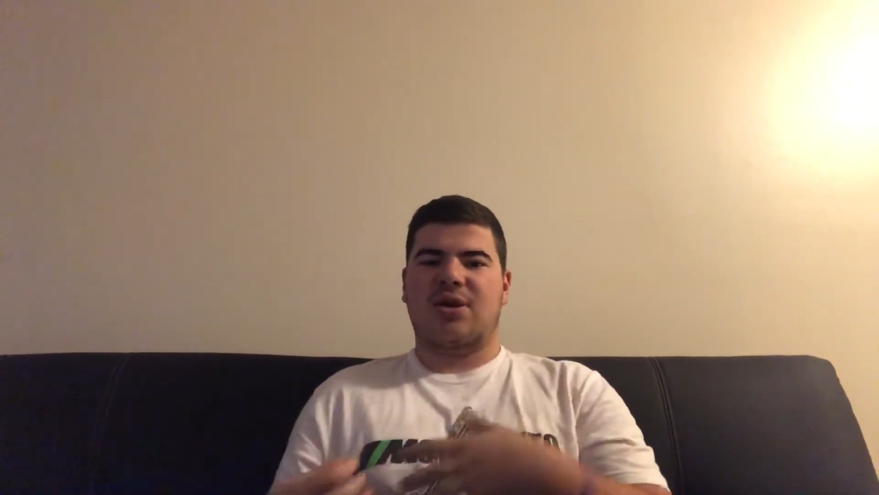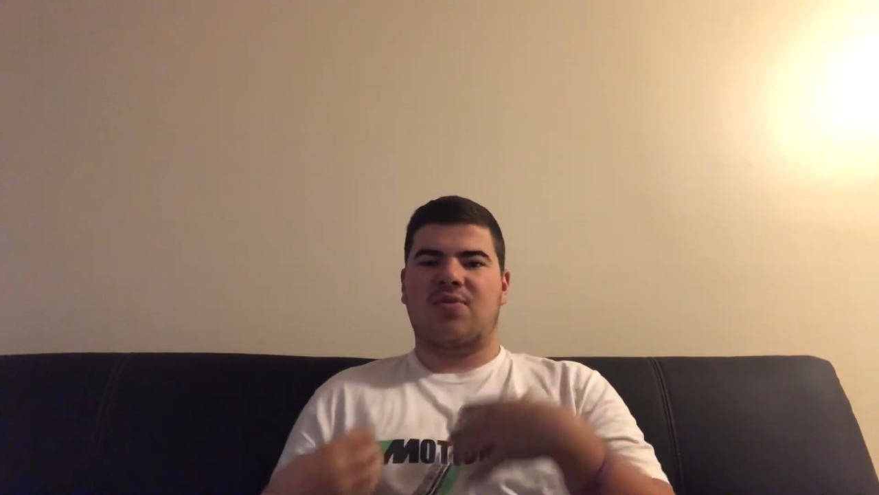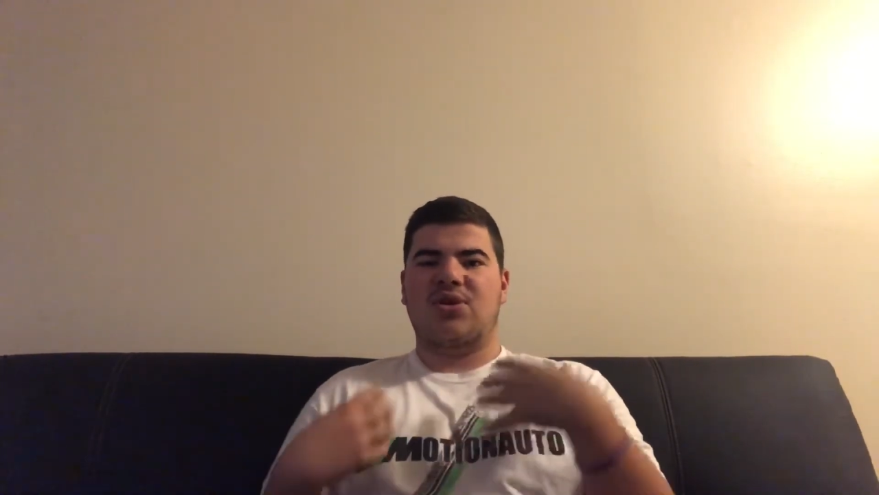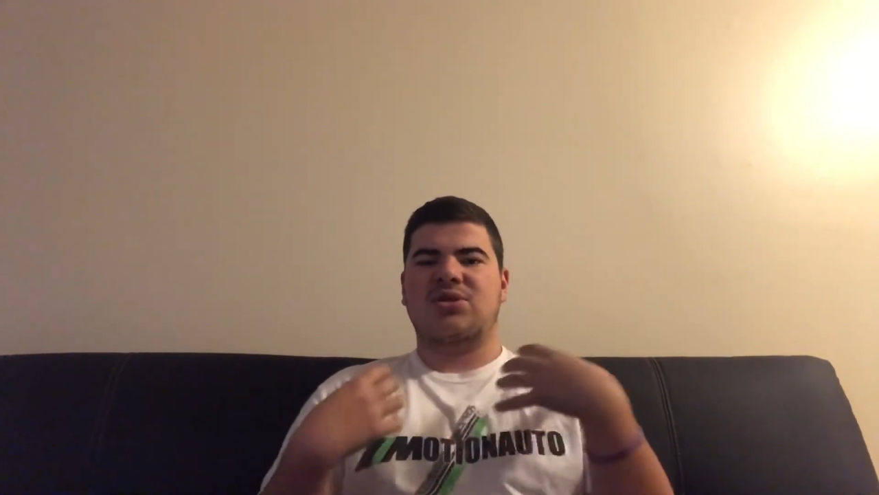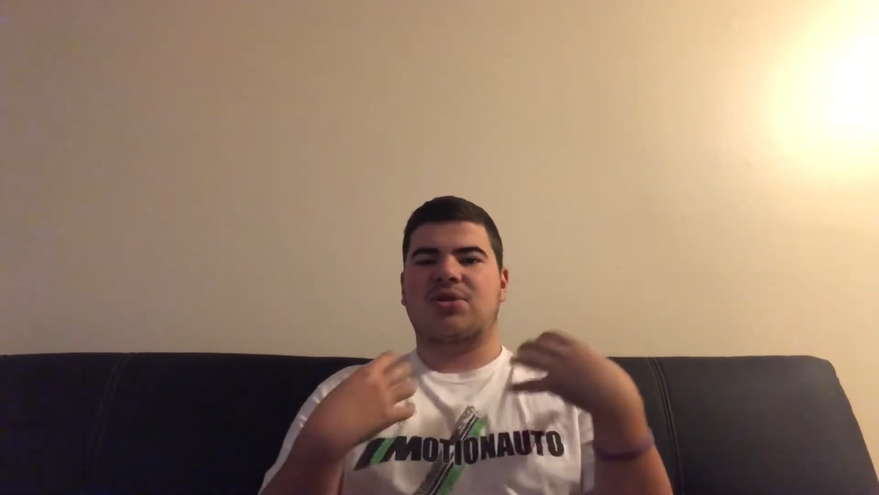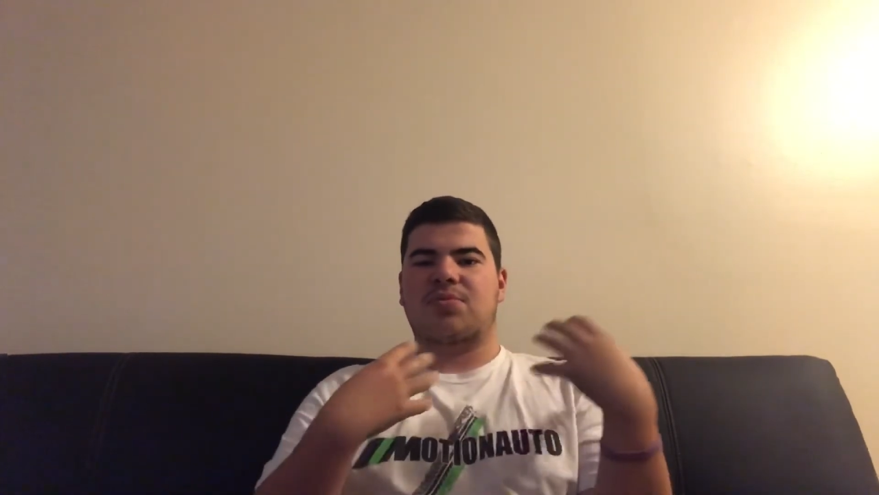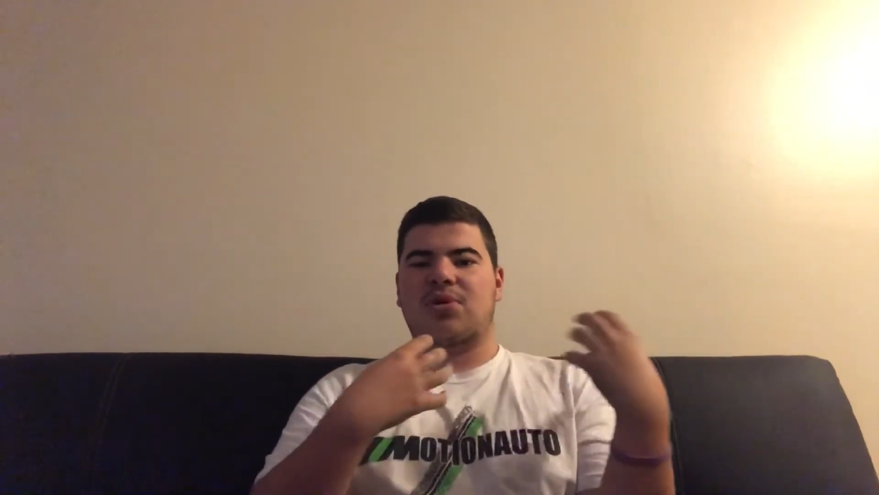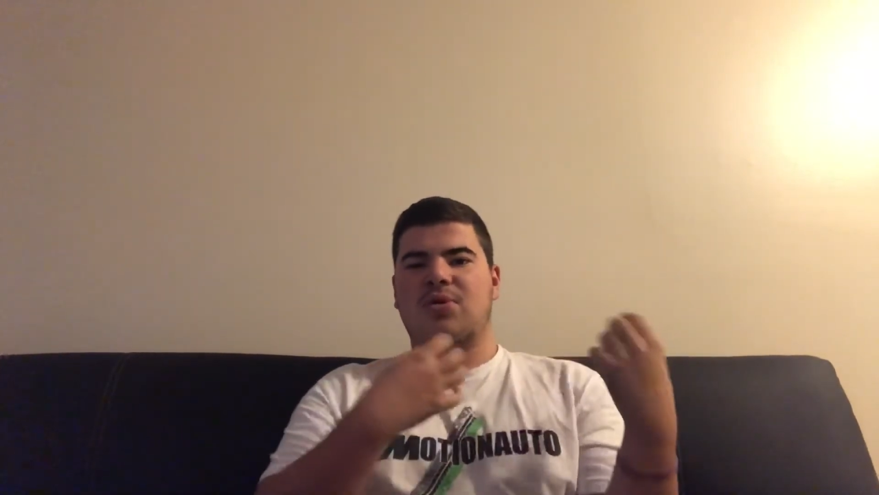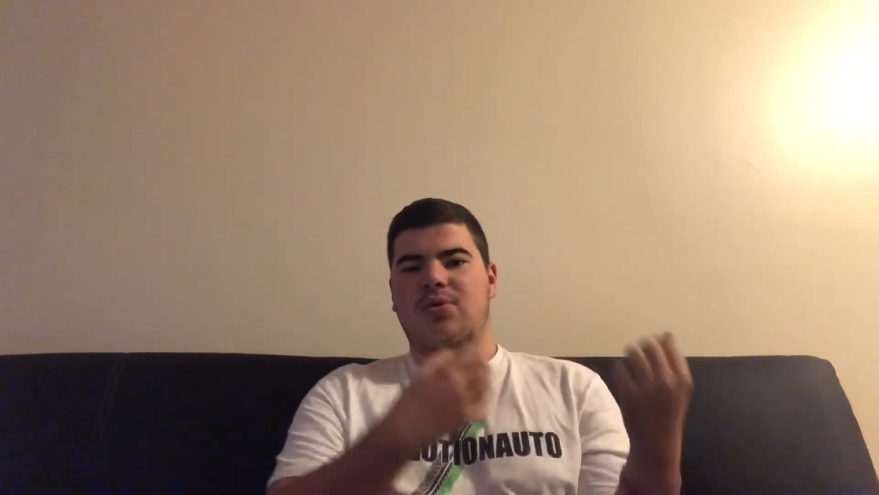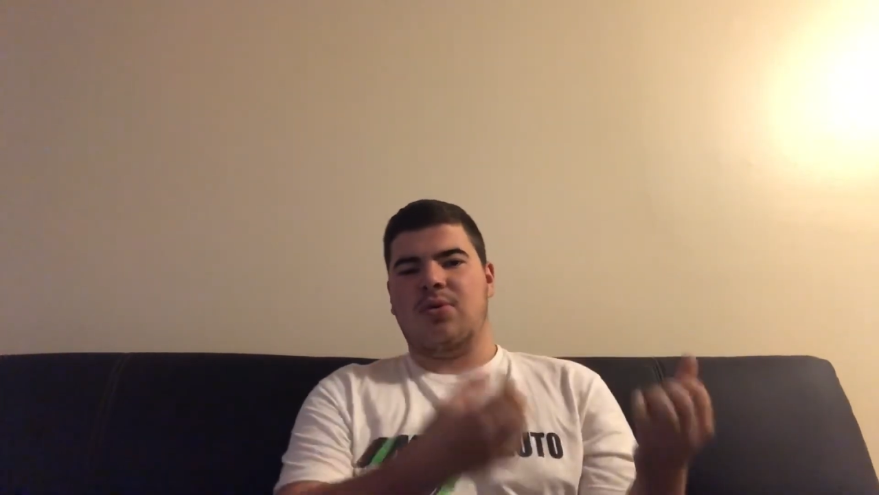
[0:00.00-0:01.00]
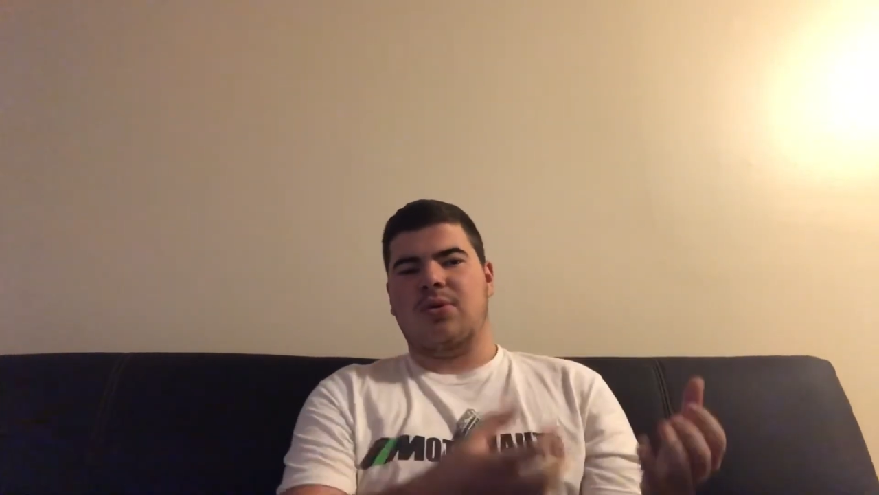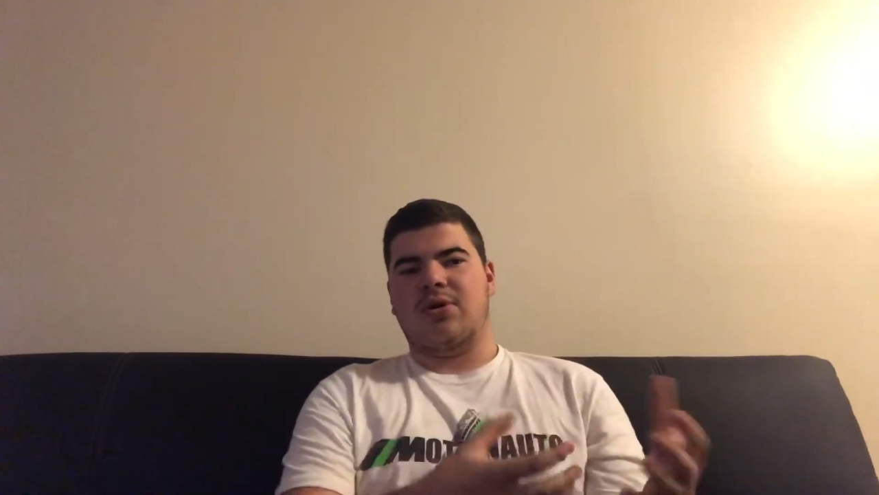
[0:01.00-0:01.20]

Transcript: I wanted something cooler.